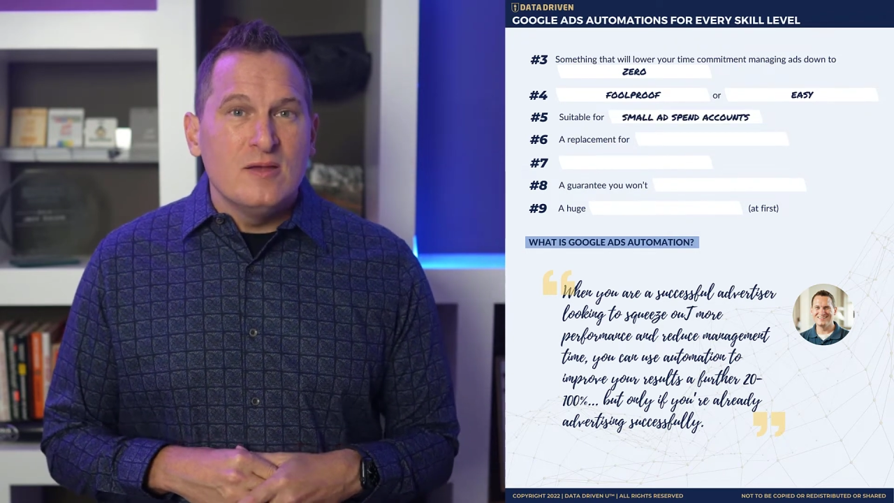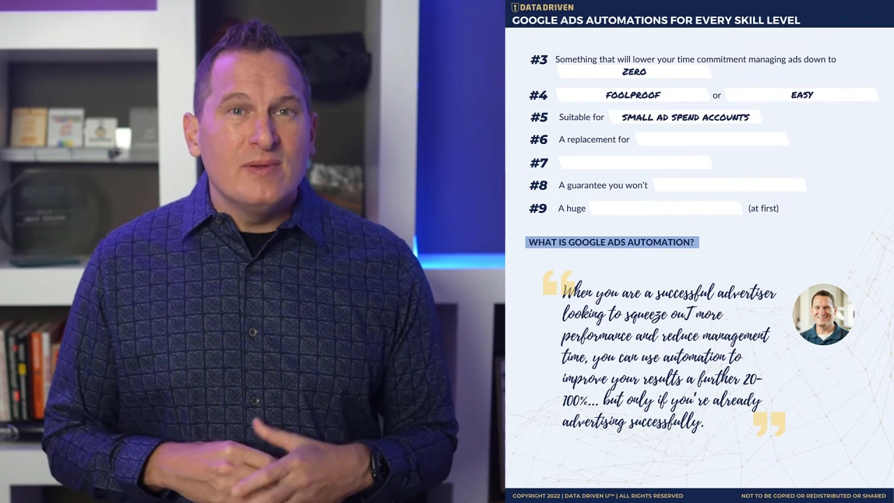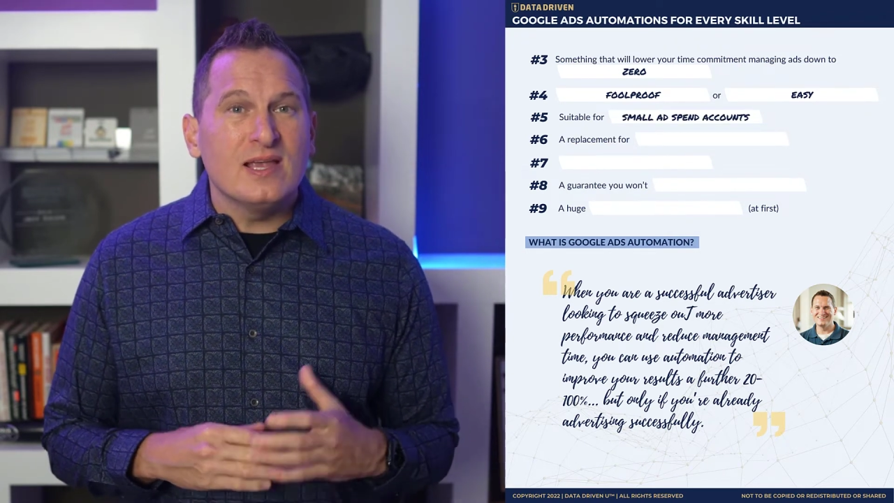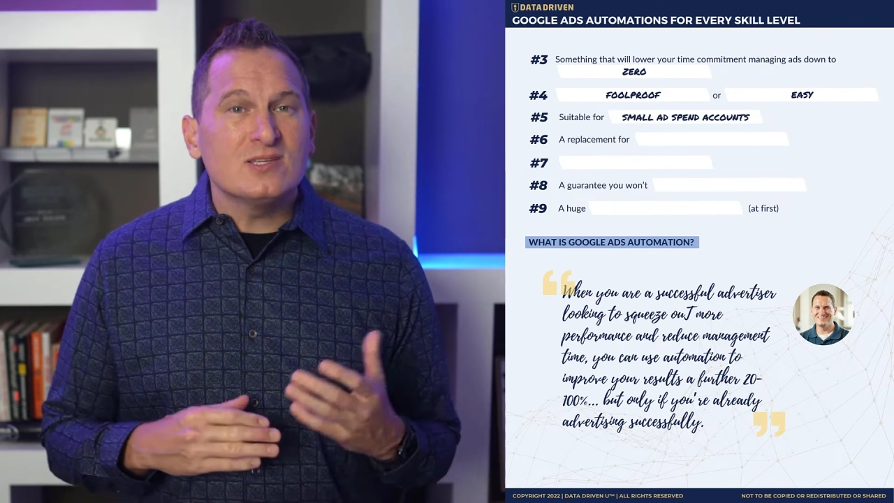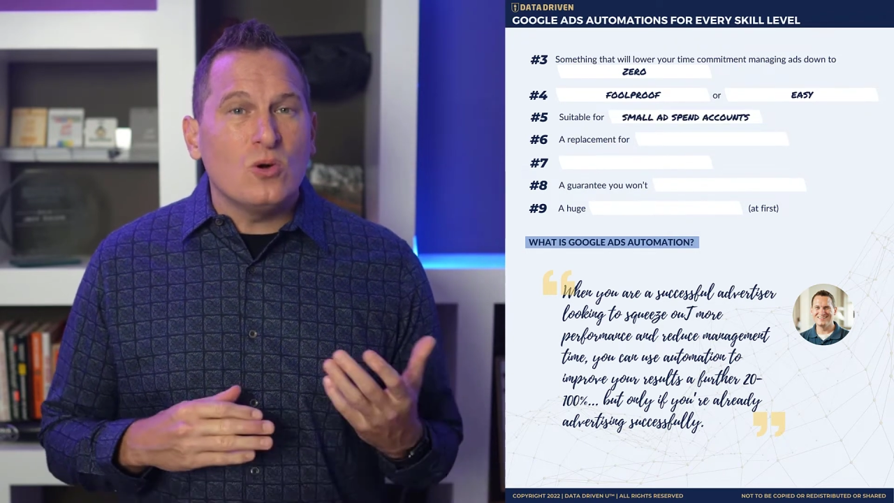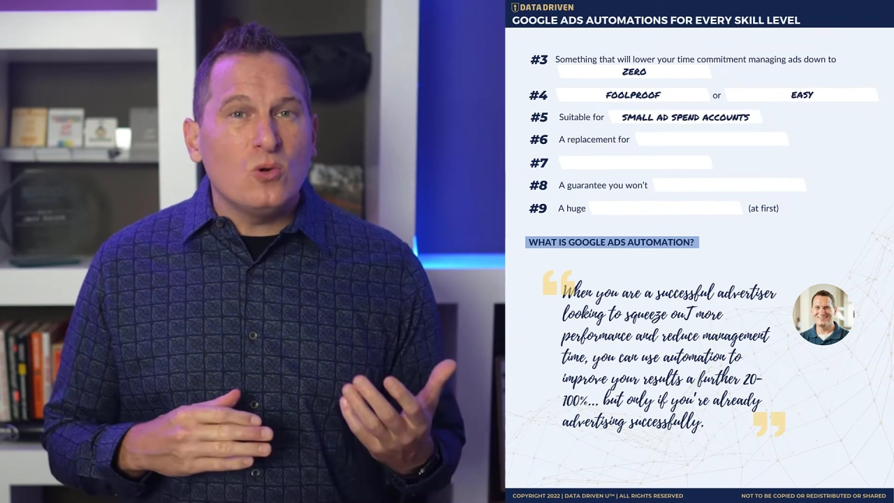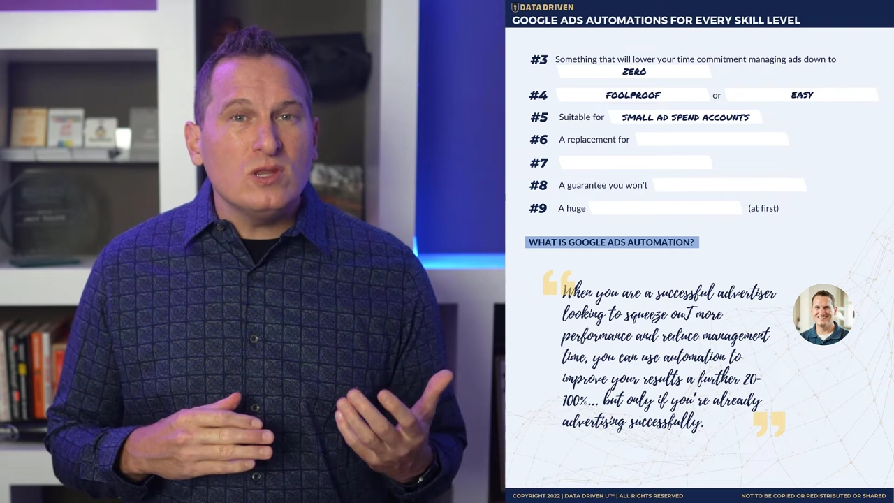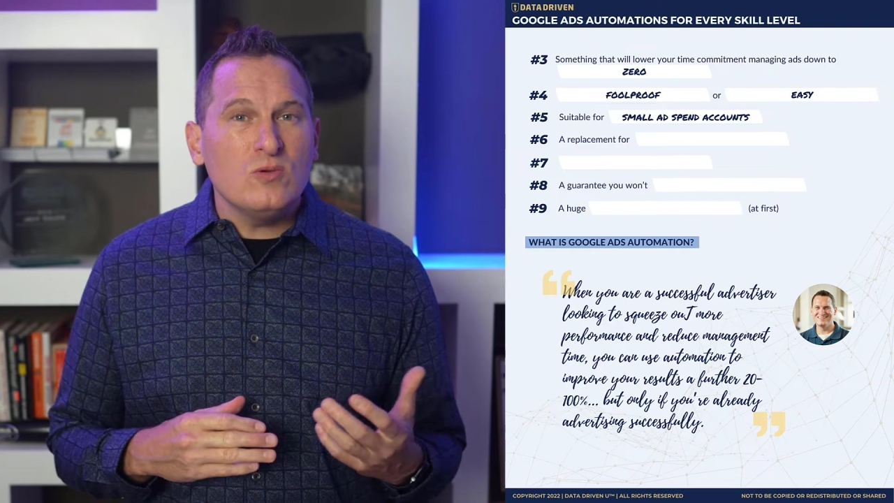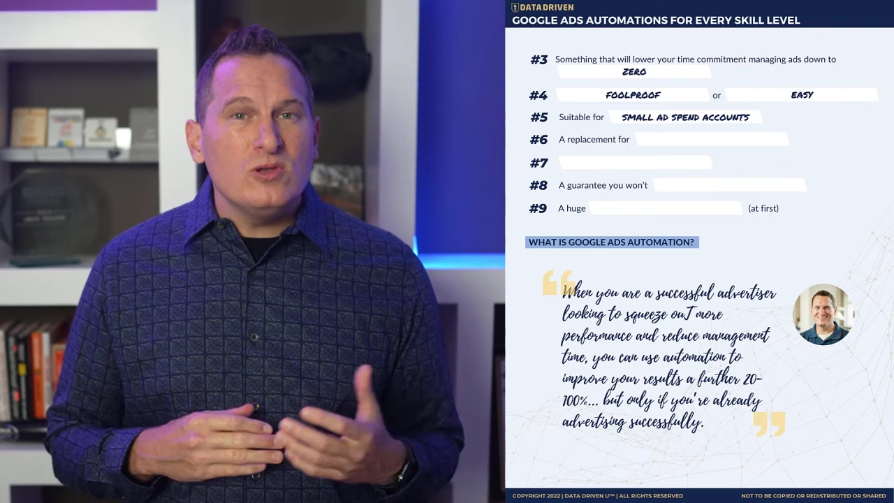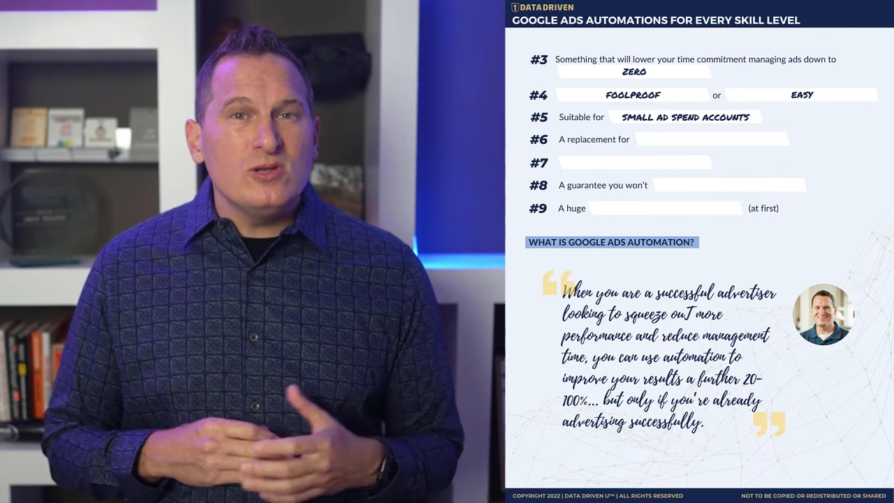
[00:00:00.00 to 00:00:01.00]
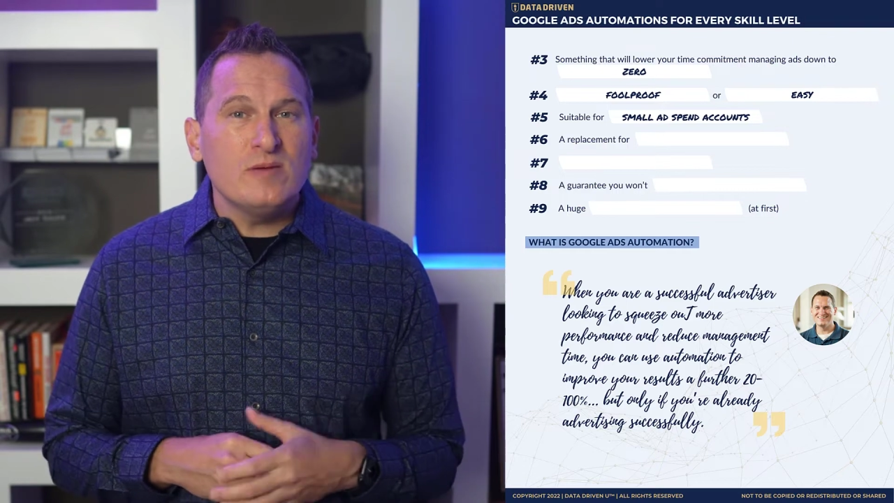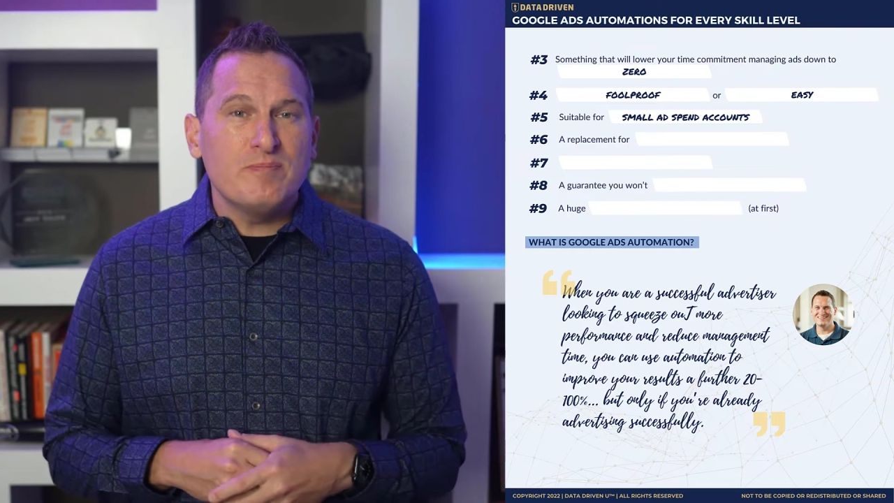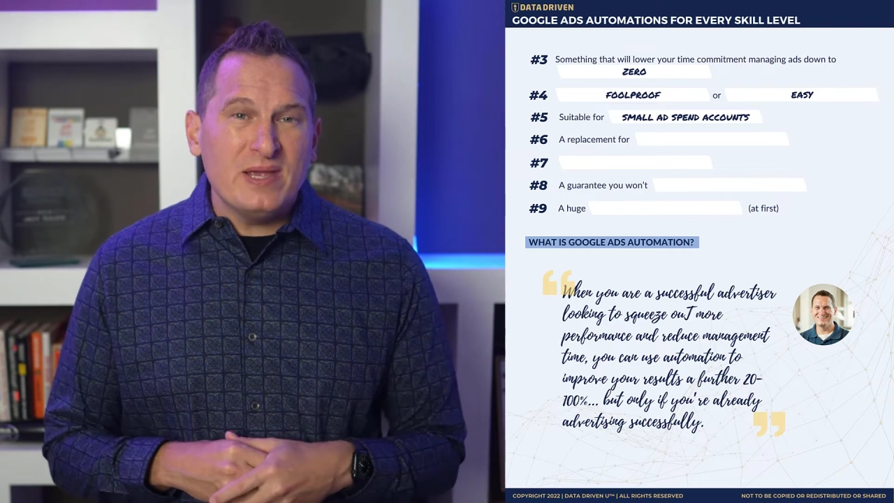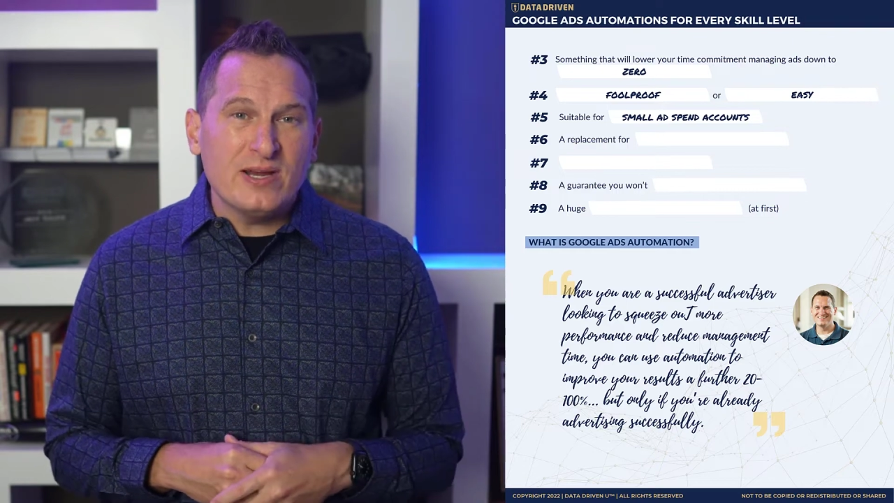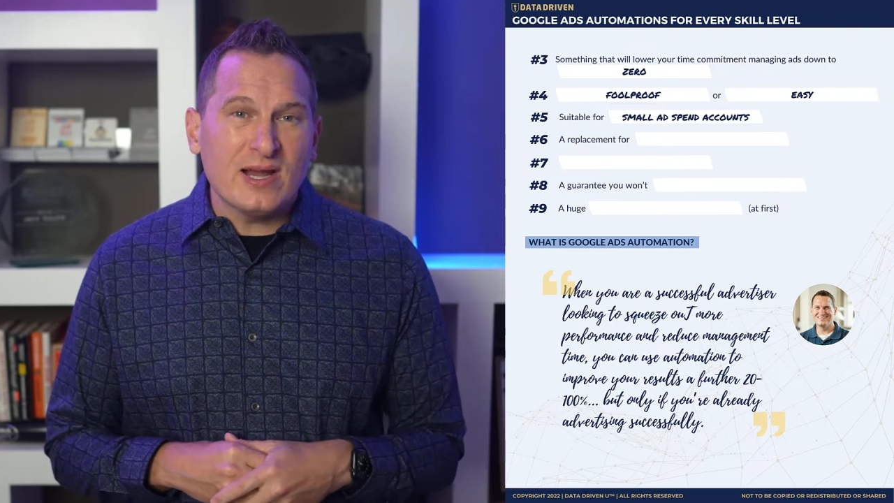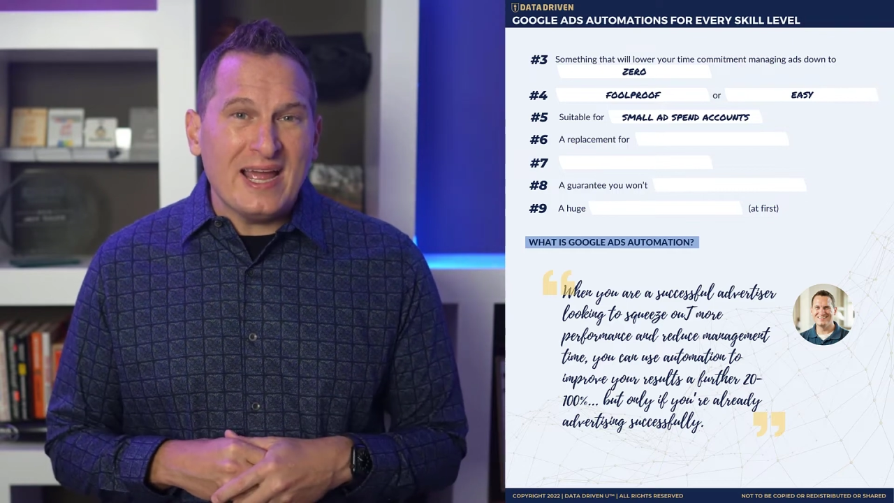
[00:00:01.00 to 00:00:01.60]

because only when you get bigger